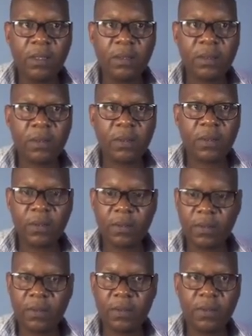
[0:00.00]
So,
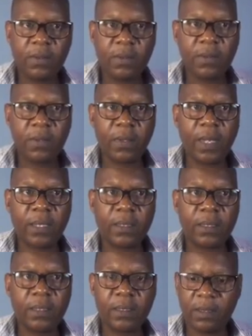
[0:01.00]
like
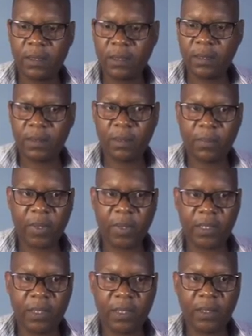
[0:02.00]
this.
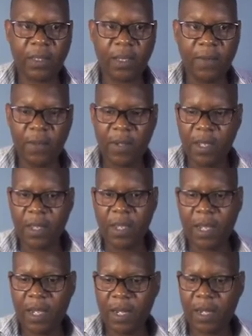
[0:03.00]
Press enter,
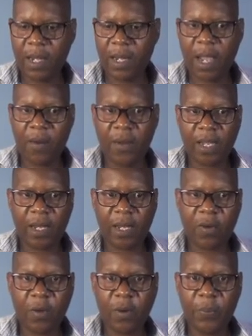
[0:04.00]
and now I
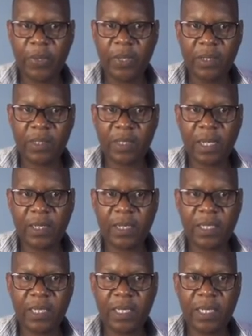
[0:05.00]
can copy. So
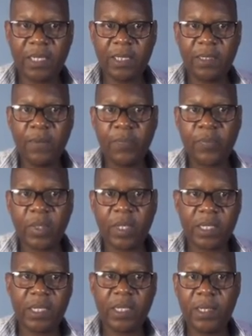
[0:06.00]
this is
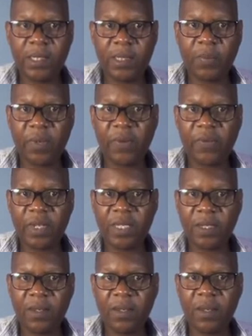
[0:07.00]

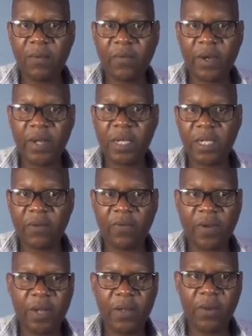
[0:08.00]
preference variation
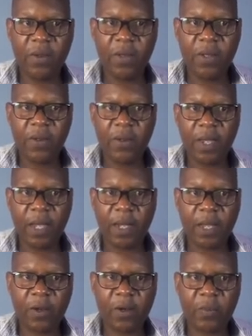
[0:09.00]
value,
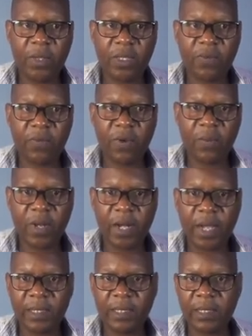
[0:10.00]
and I copy this formula
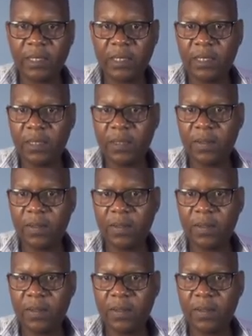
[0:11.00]
like this,